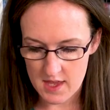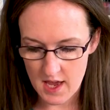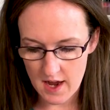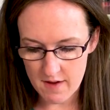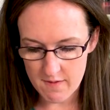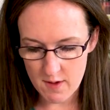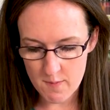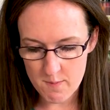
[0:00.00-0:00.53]
You
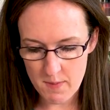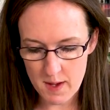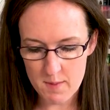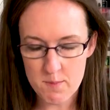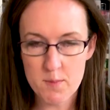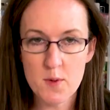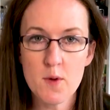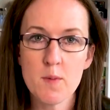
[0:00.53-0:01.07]
have a
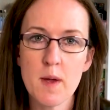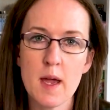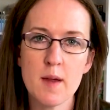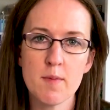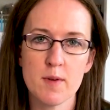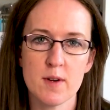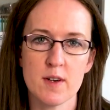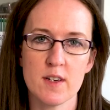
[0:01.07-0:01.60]
bamboo
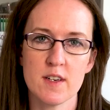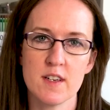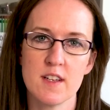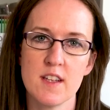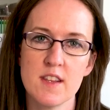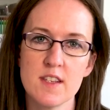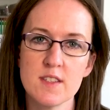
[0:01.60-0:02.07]
paper, and